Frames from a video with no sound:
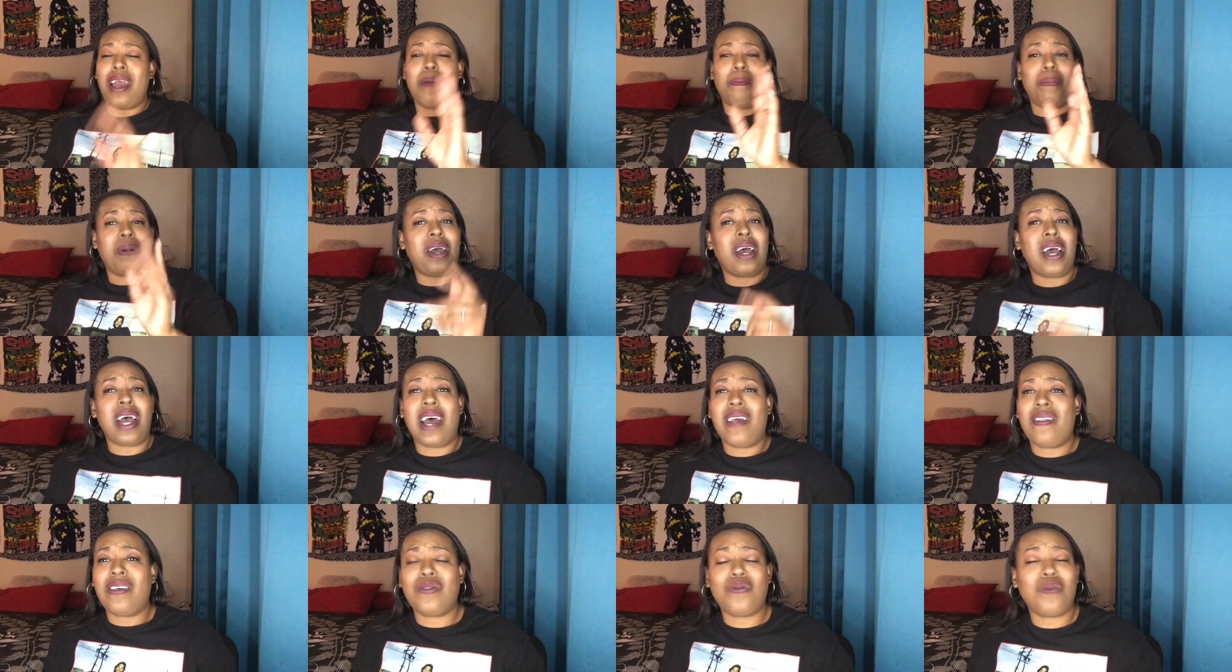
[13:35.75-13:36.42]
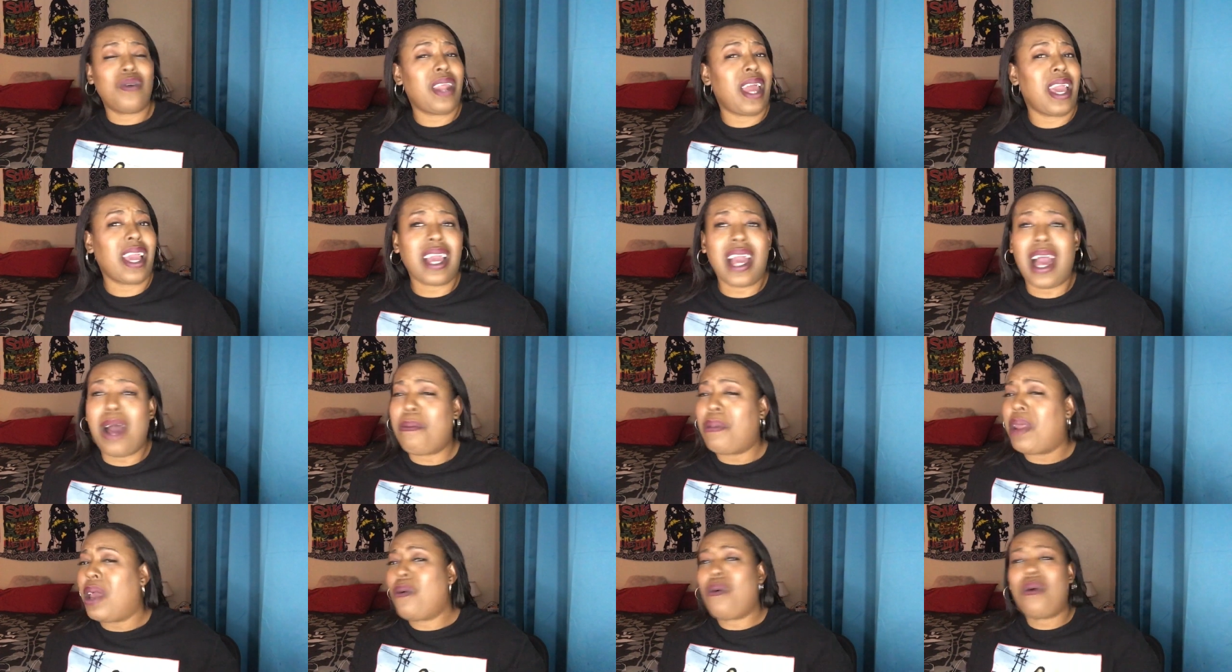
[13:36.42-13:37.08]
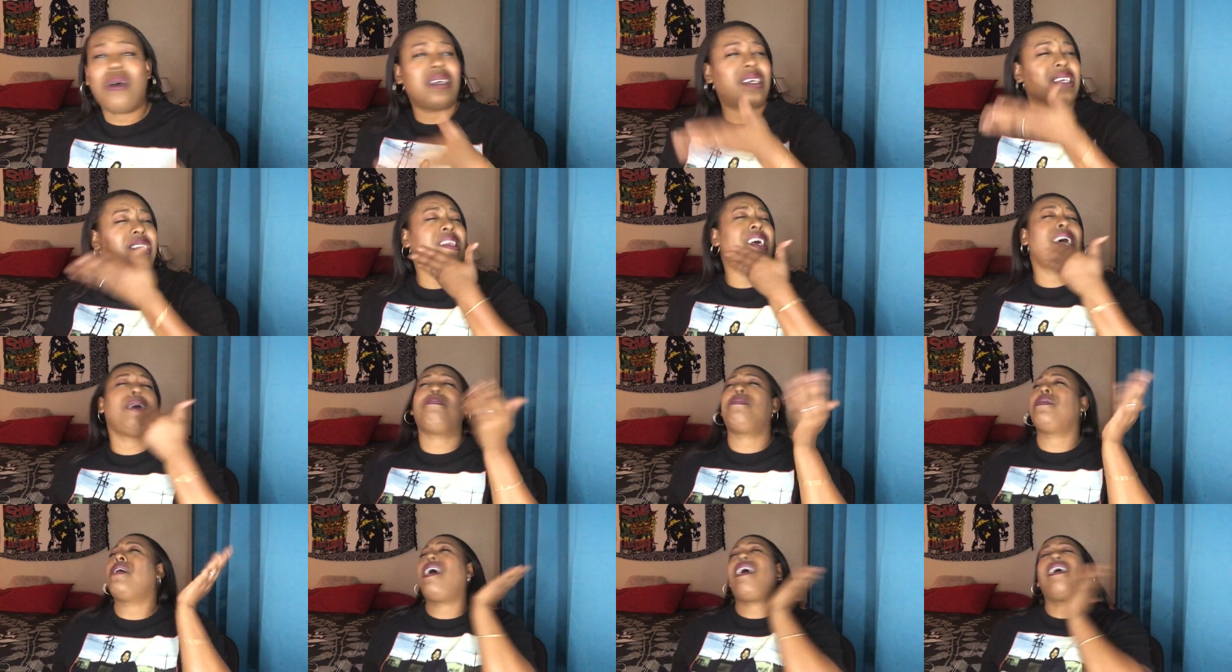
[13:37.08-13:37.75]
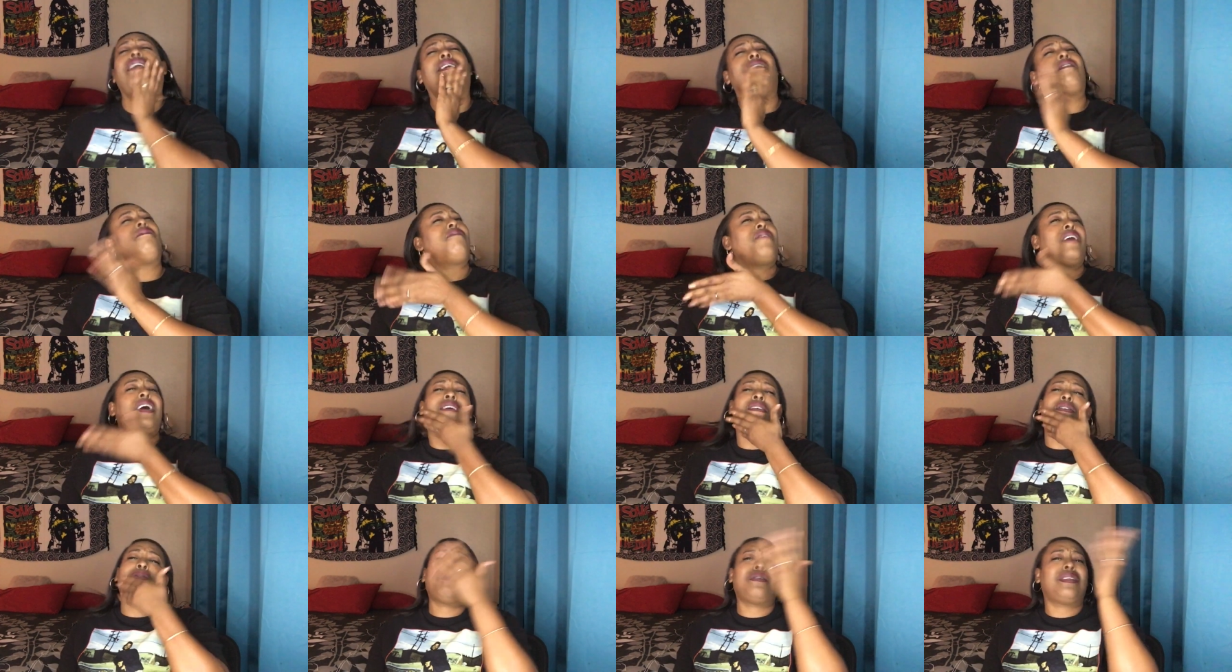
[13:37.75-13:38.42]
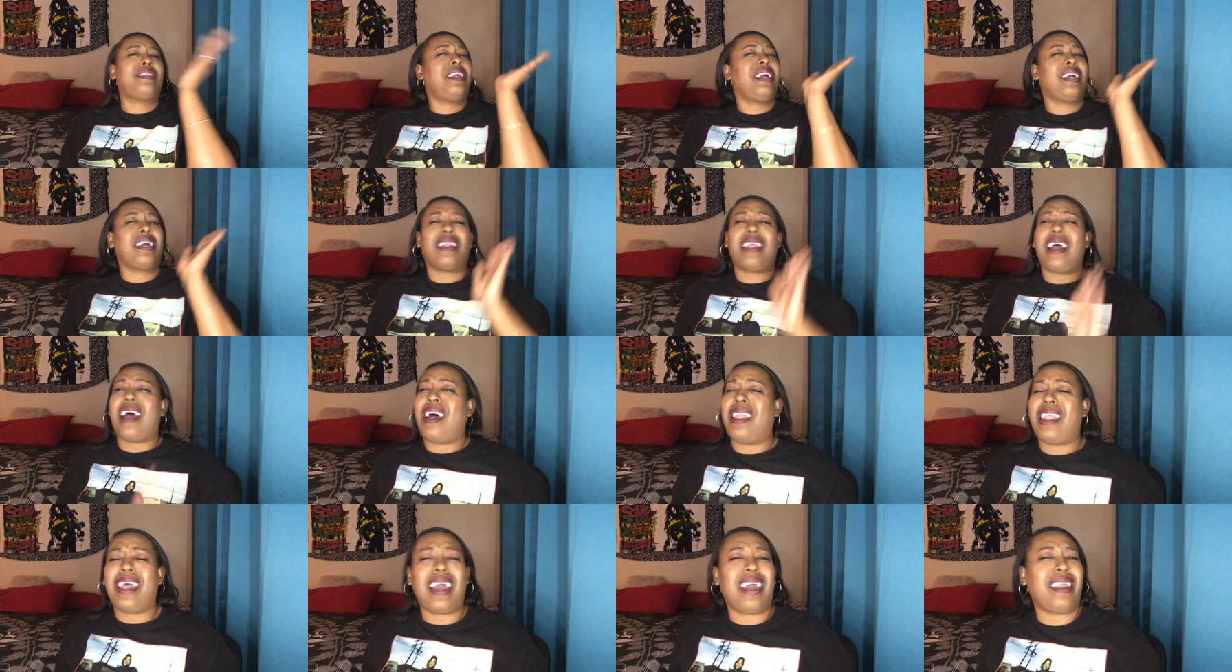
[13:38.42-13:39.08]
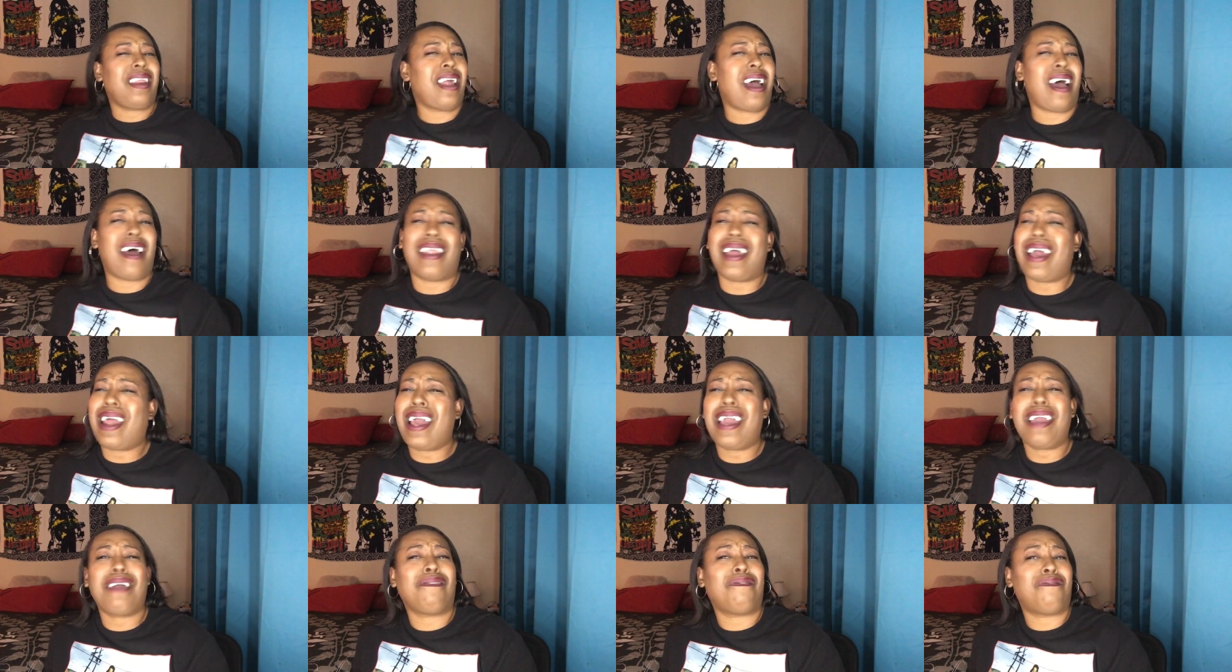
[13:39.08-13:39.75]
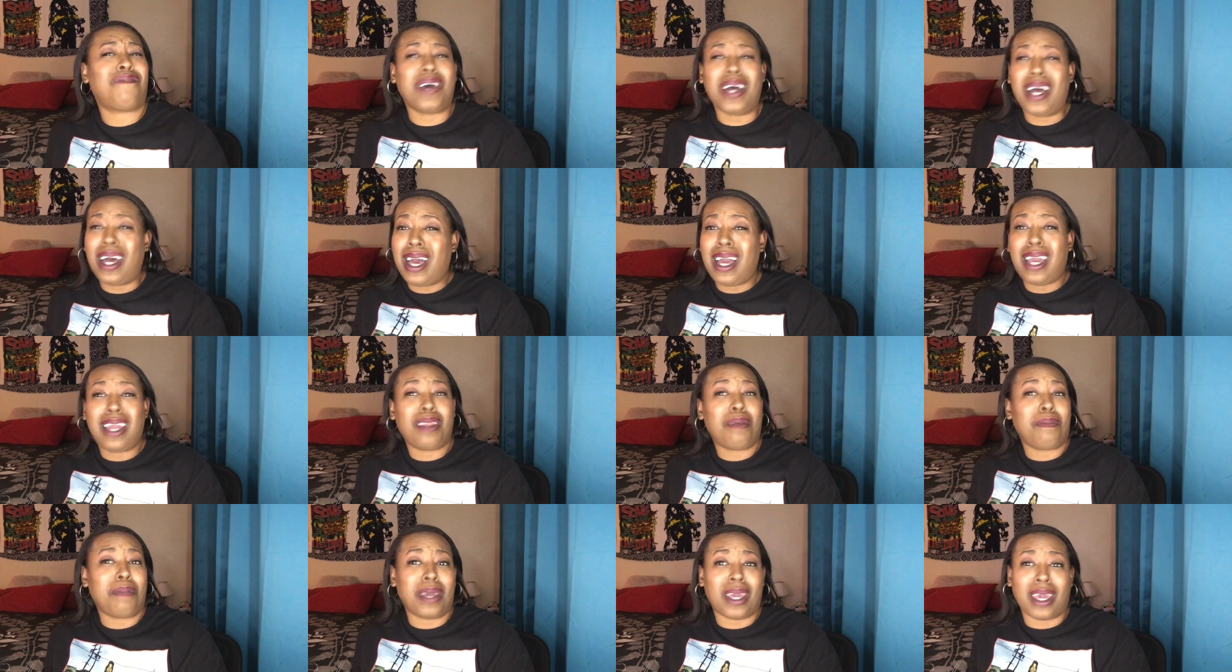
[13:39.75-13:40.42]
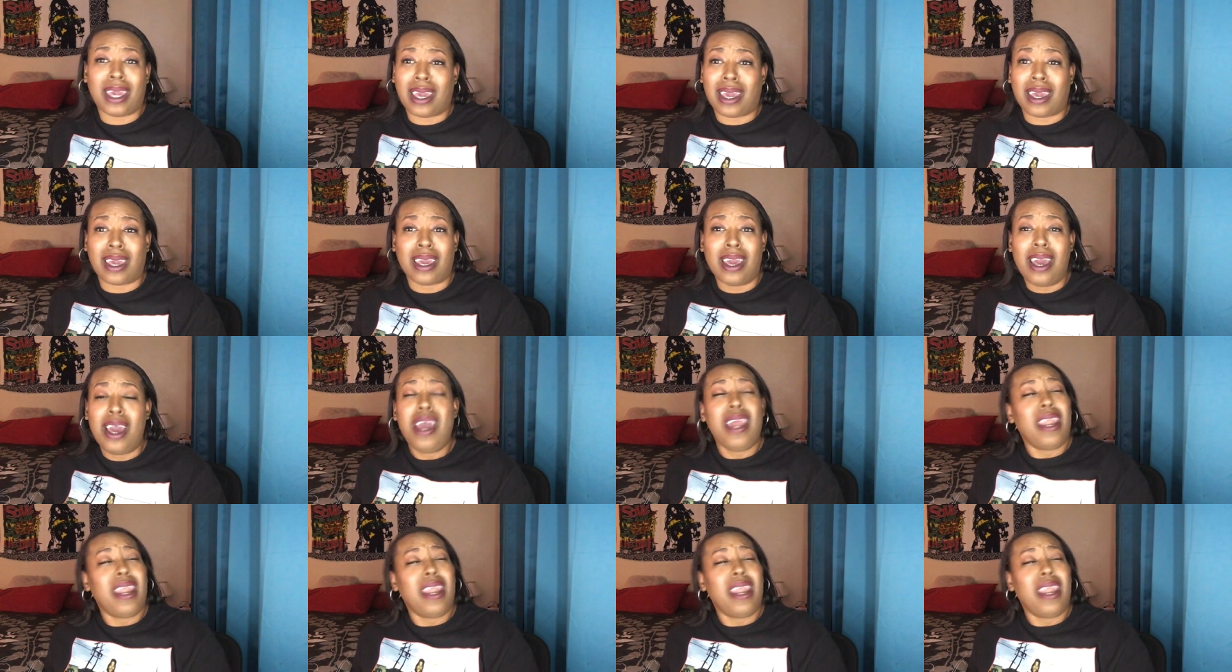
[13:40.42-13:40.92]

But others, when they come, they want to slap y'all in the face with dick and all that. Nah, that ain't fun to me.